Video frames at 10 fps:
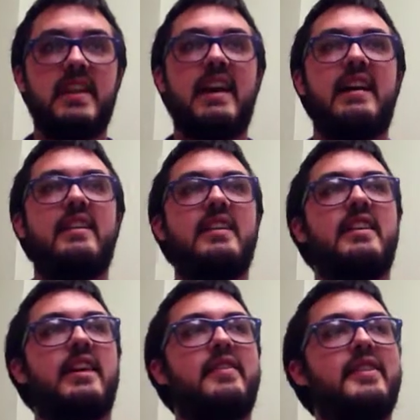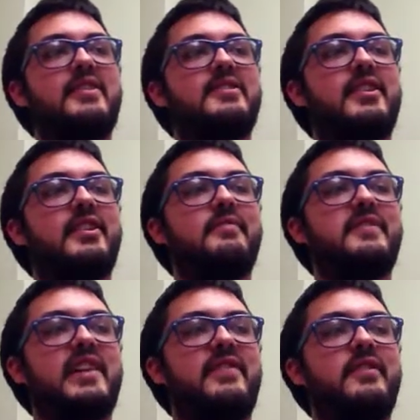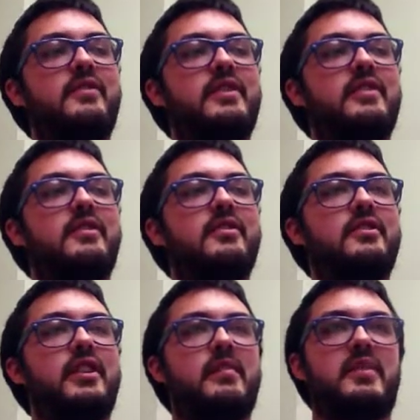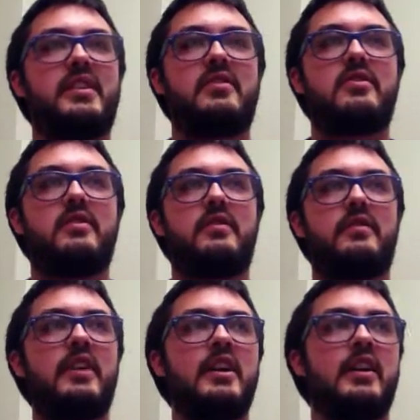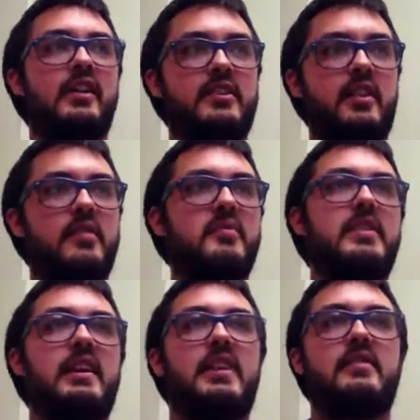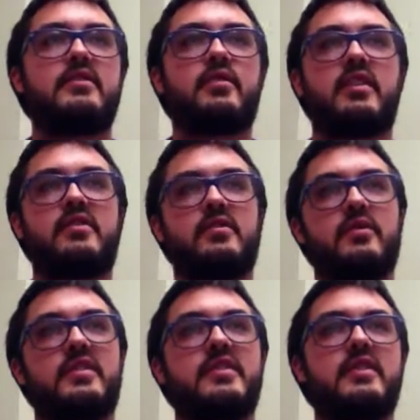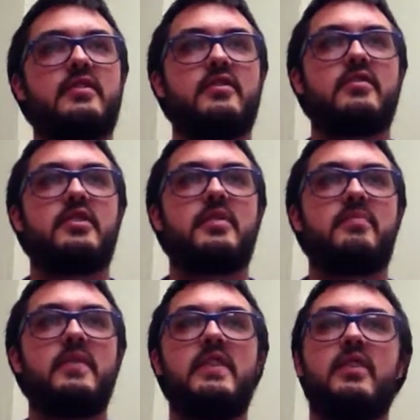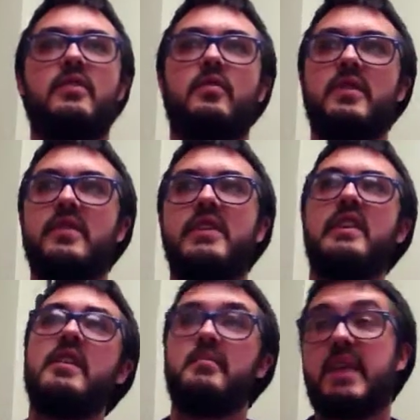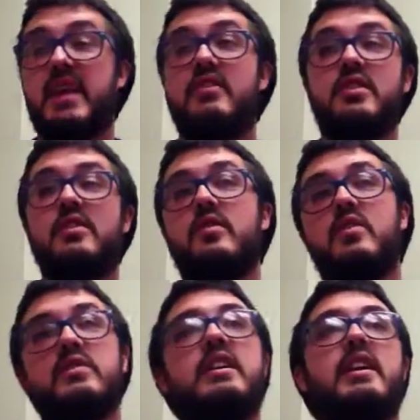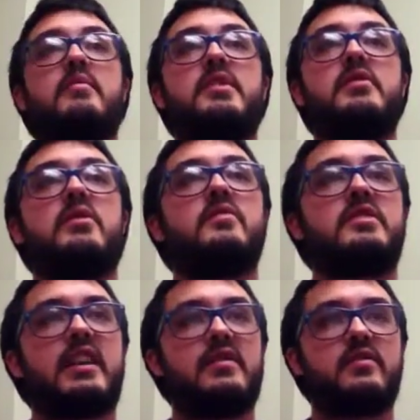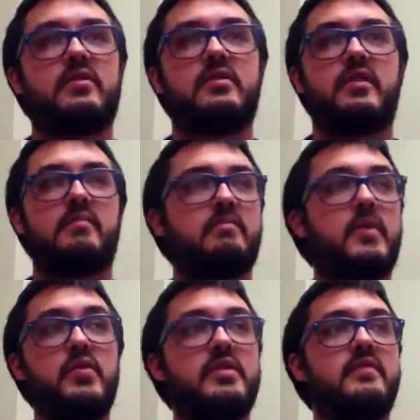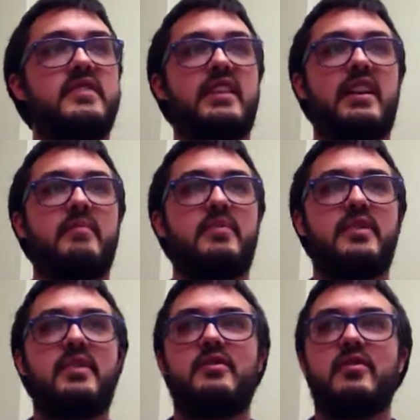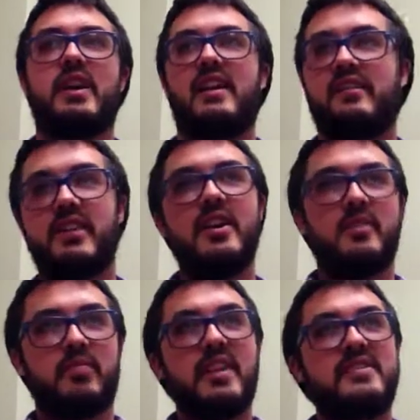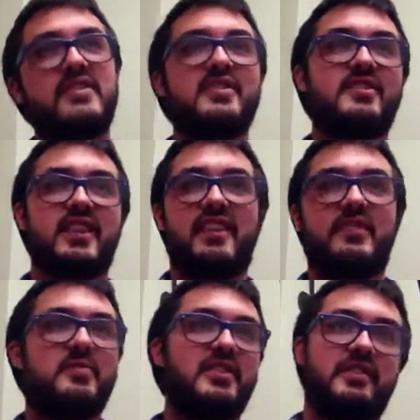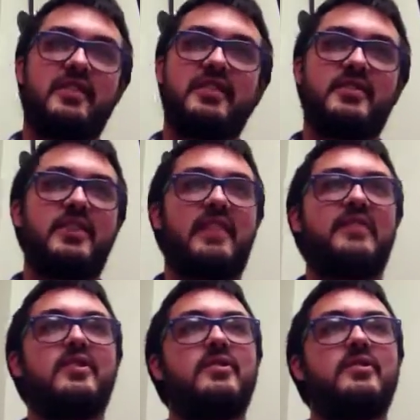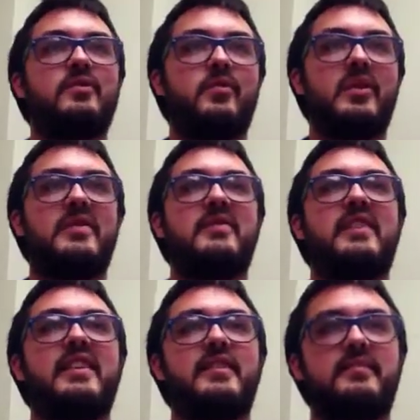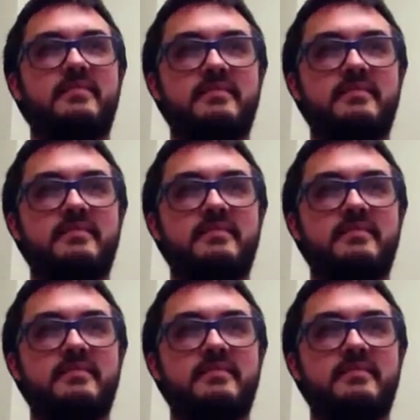Yeah, right. I think it's definitely a good combination of autonomy and structure with this internship. You're really managing your own time and your own schedule most of the time, but you do have places you have to be and things you have to do within that.